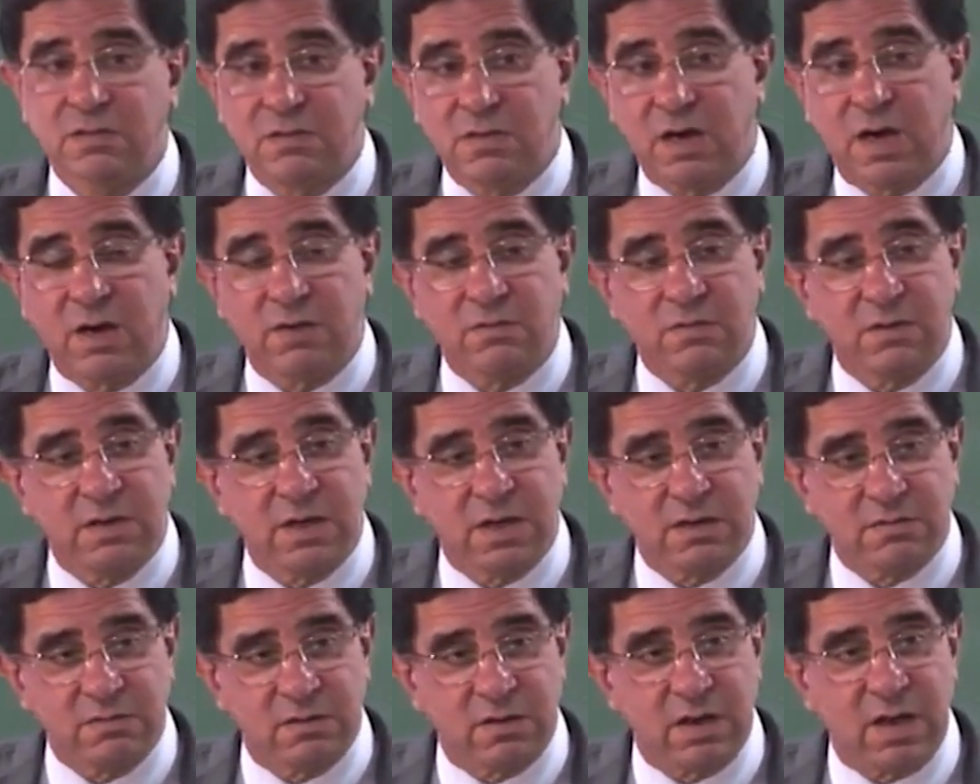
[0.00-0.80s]
start of the
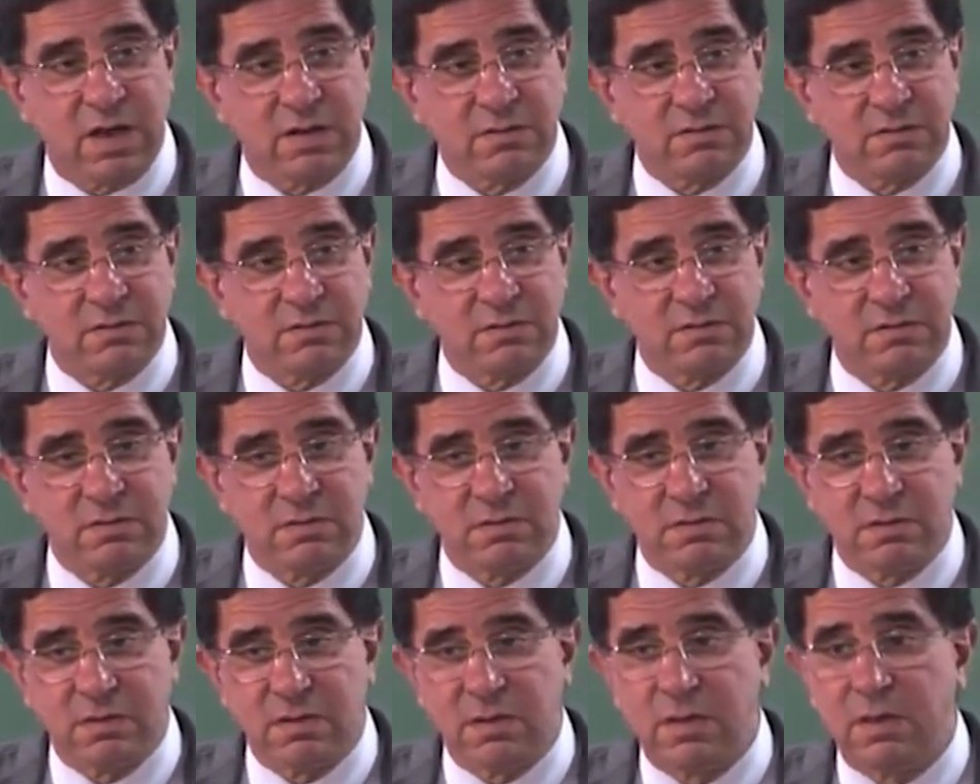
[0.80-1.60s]
next class.
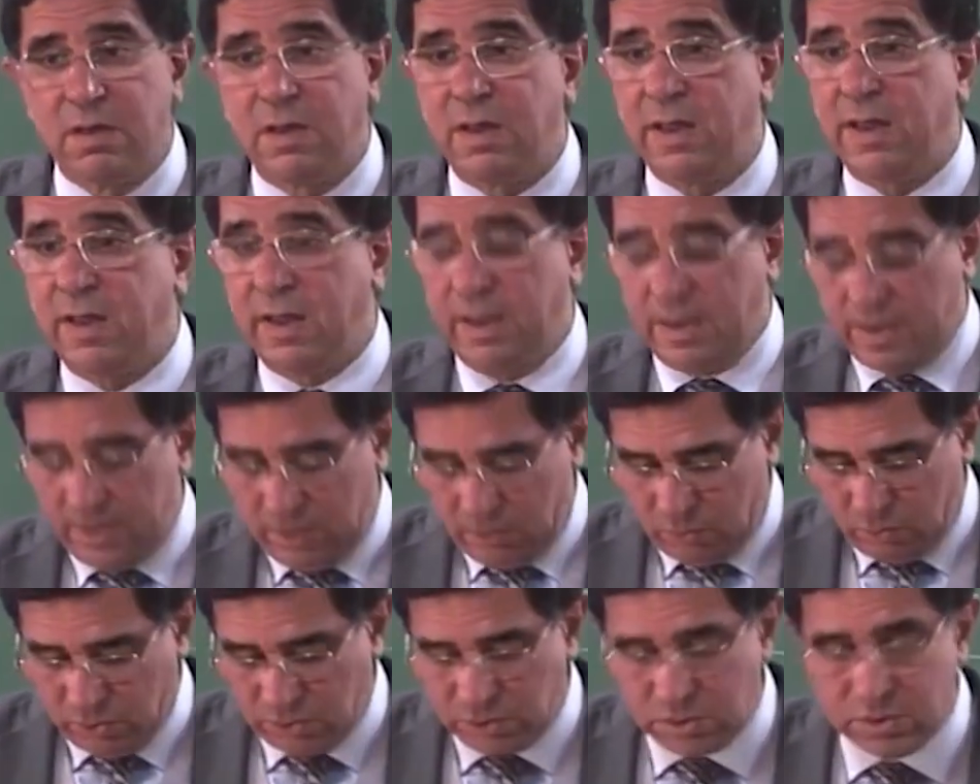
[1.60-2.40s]

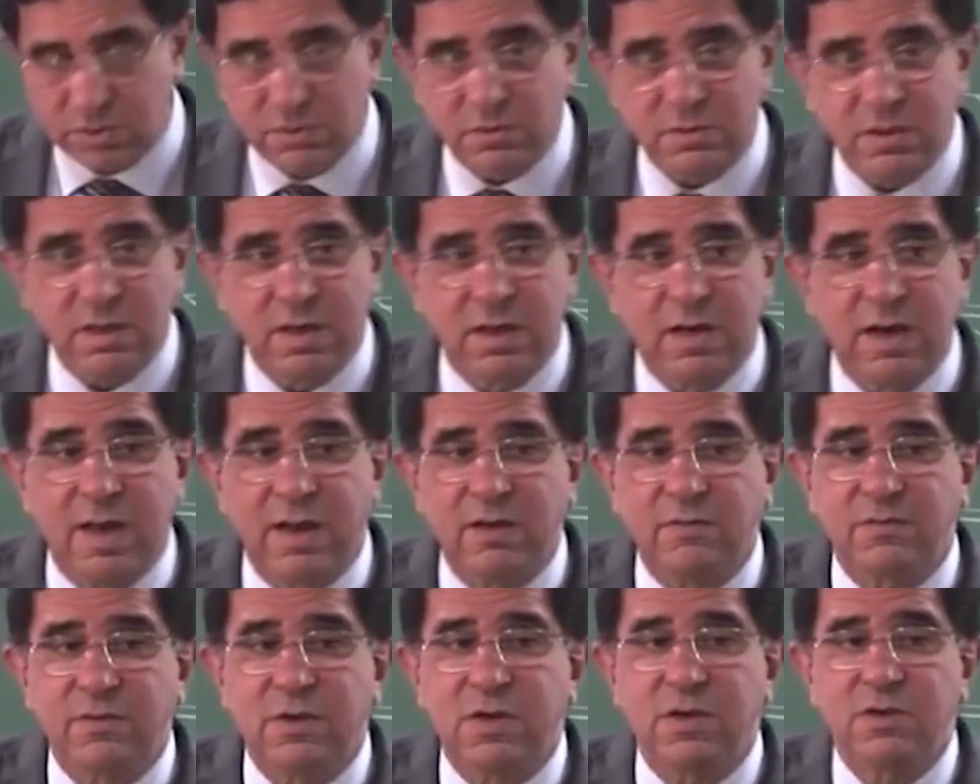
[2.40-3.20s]
Any questions, any
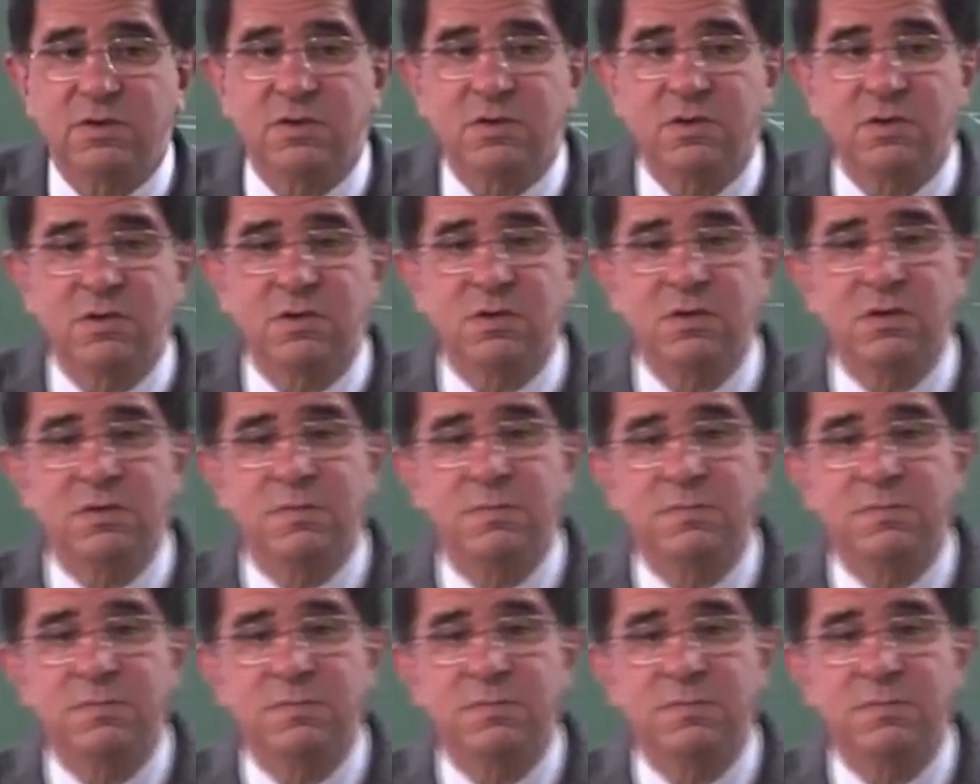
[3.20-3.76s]
clarifications?